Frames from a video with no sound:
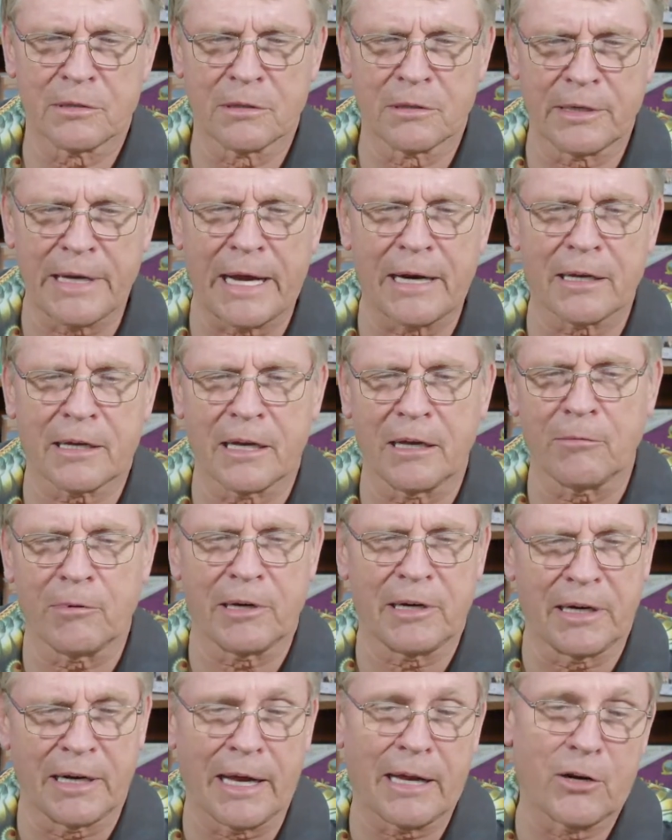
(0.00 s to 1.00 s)
or daddy
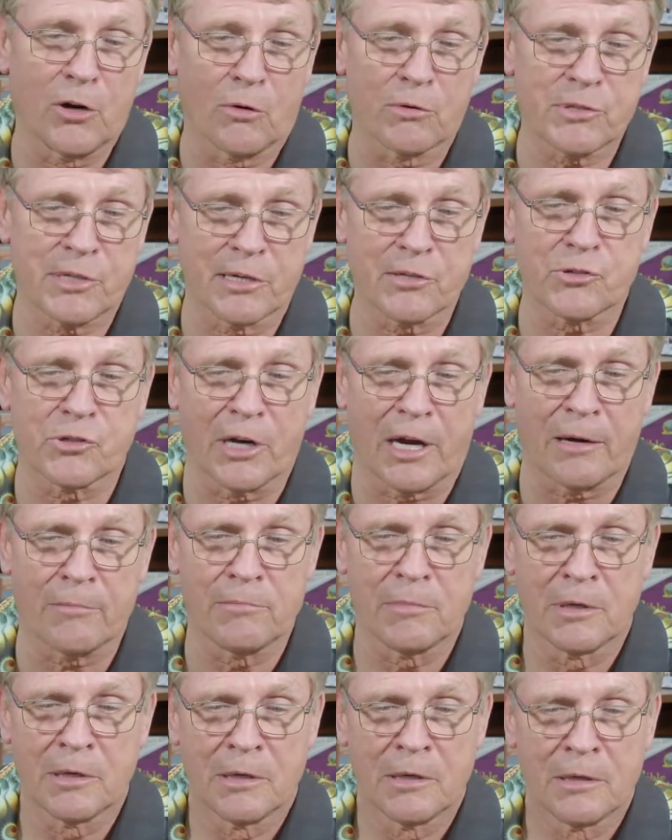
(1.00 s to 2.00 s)
kiwi did not know it was his
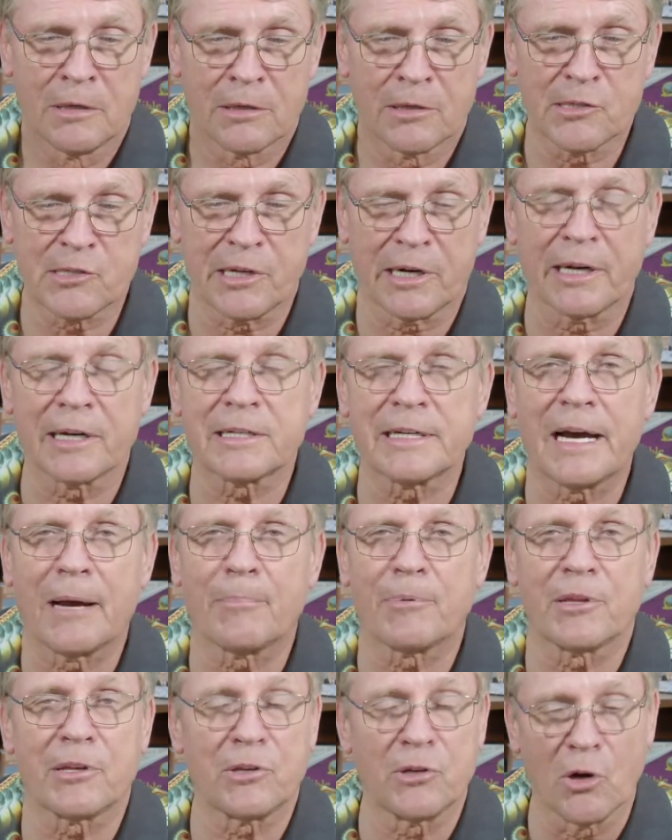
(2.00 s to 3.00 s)
job to sit on
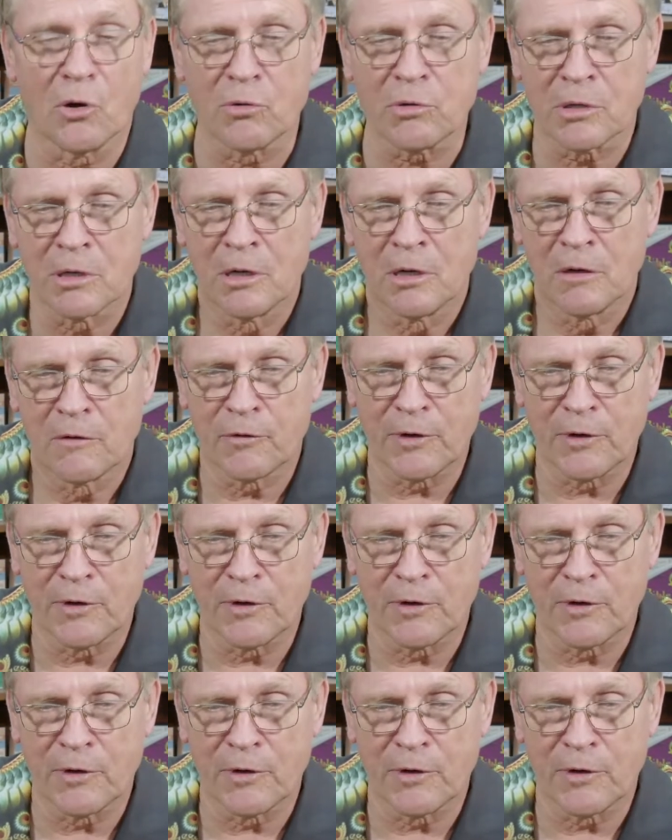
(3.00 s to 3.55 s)
top of the yolk